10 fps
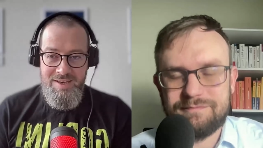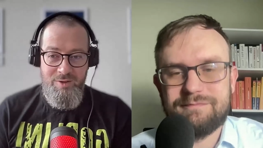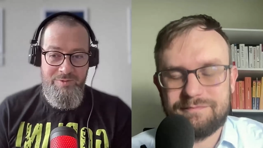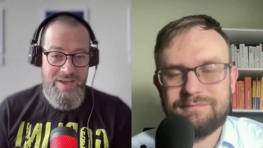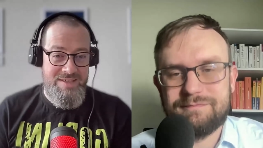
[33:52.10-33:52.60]

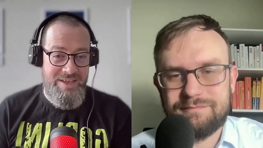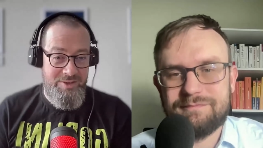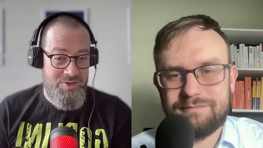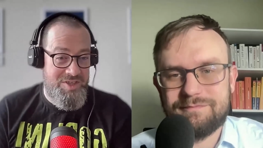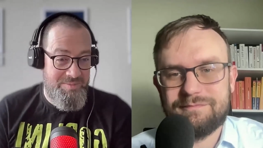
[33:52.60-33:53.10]
Speaker 1: how fast can
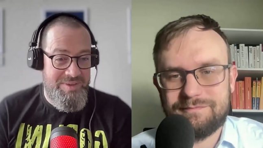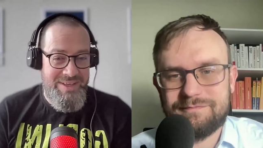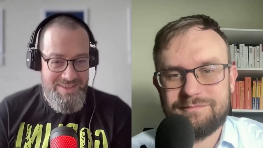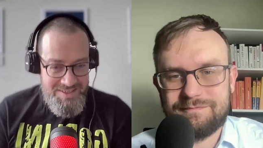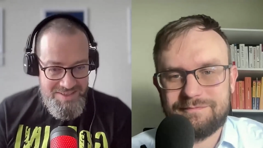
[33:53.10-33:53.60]
you ship
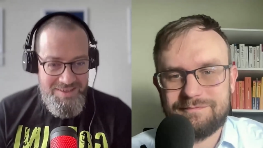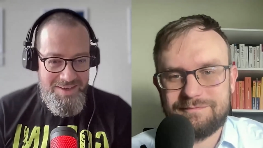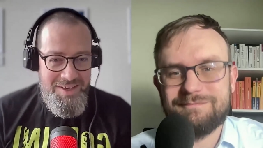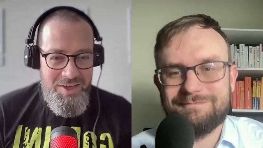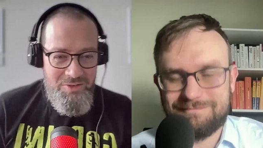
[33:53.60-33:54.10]
things
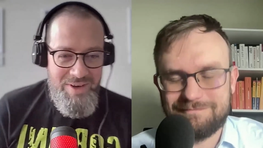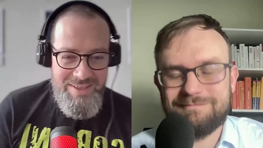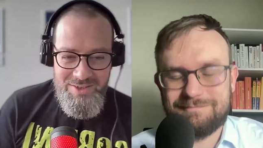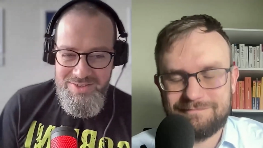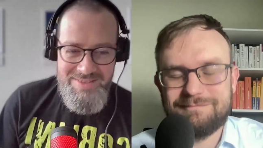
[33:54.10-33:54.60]
mm-hmm.
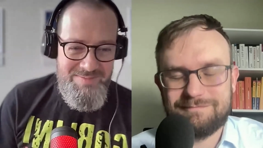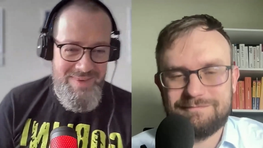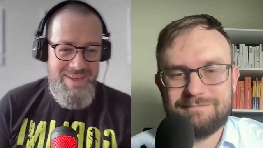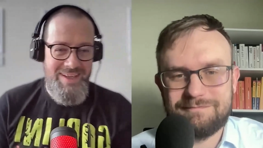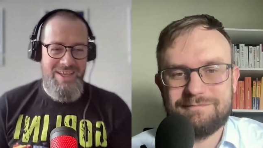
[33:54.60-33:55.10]
right
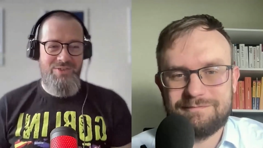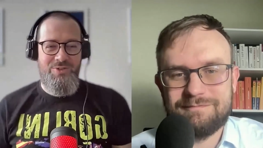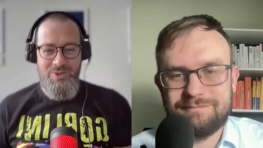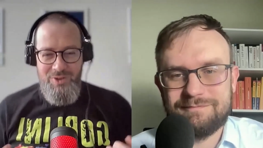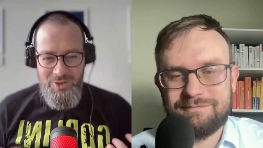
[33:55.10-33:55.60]
because if
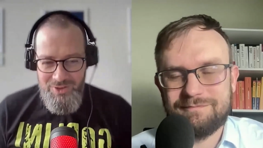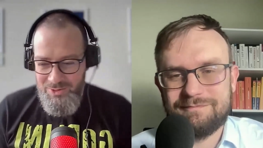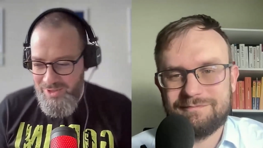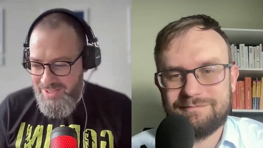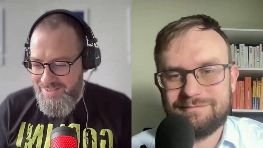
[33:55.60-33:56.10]
you don't
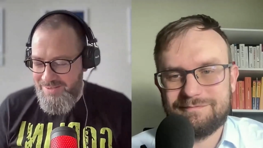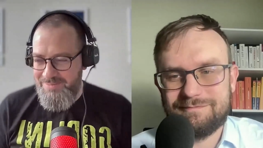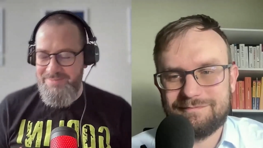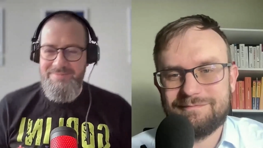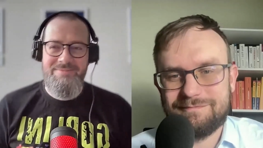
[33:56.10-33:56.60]
do it
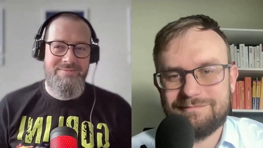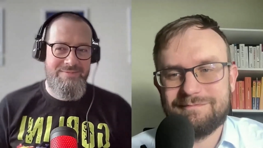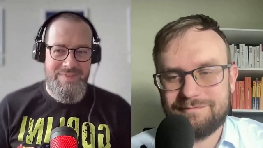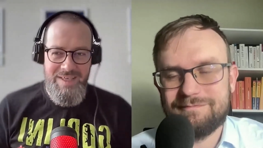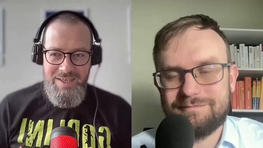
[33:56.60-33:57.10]

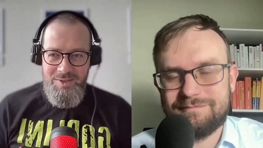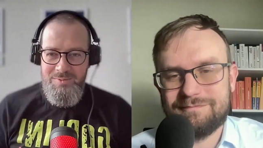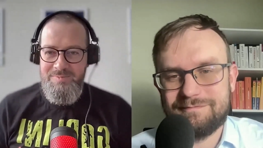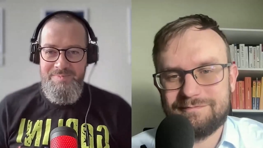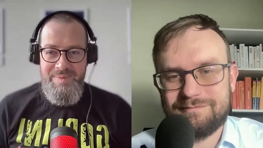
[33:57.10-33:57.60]
you
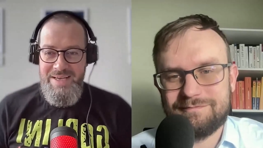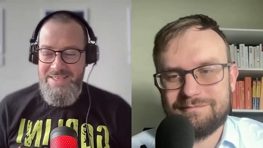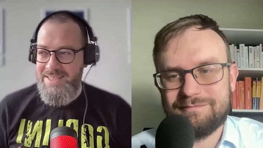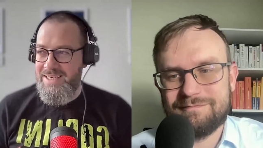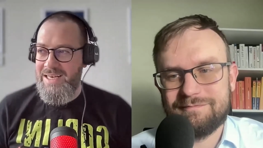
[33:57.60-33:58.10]
know,
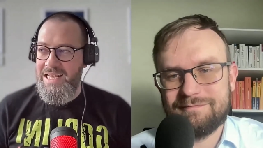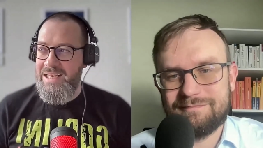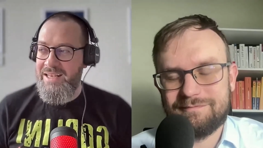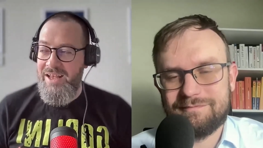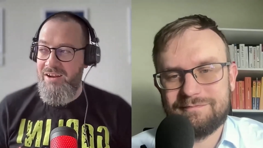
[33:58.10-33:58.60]

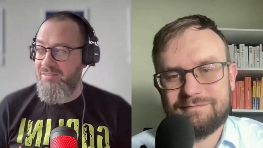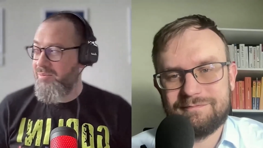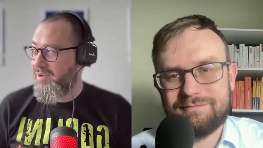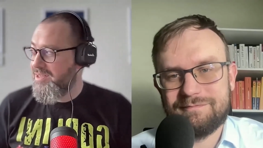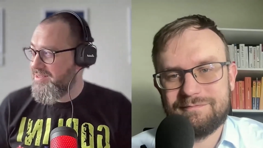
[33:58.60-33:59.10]
basically
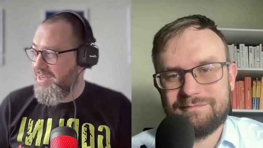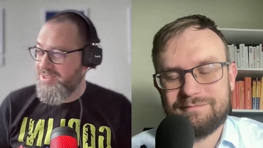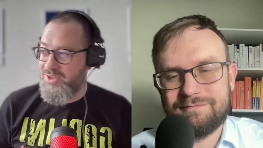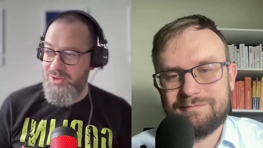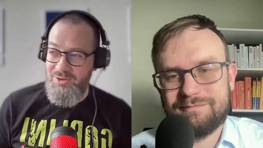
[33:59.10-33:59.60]
everybody
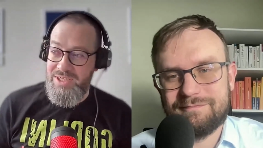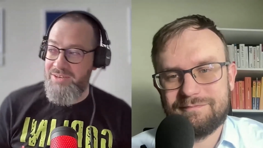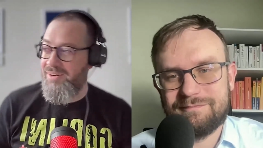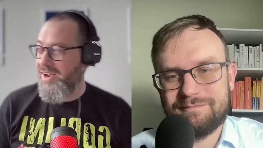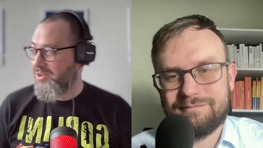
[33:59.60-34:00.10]
starts to look
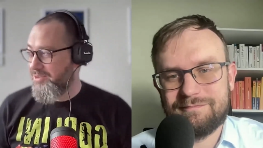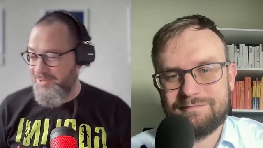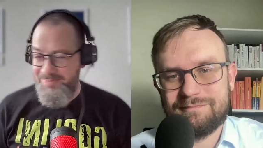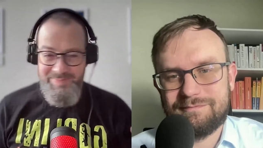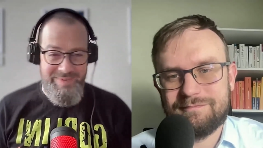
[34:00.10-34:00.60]

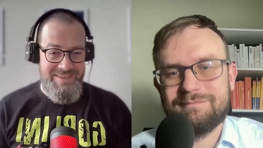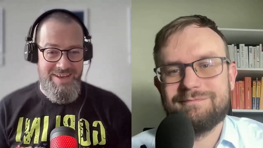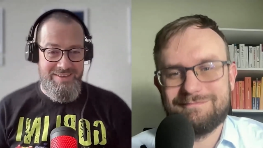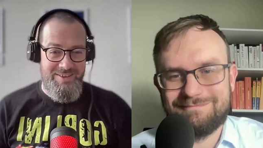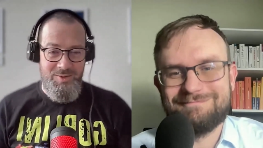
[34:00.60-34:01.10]
around. They
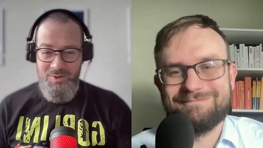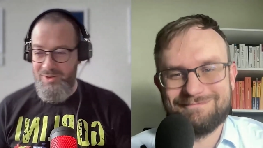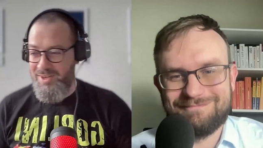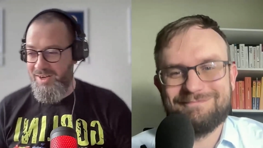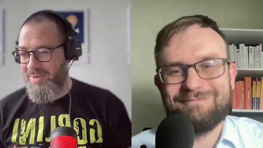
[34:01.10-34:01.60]
started mm-hmm. to
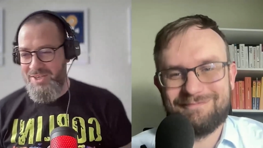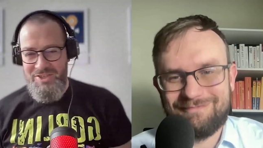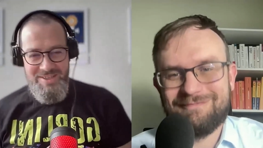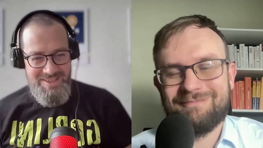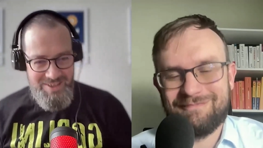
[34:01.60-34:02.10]
look mm-hmm. how much
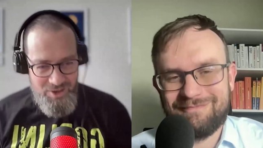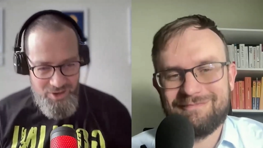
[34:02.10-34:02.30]
does it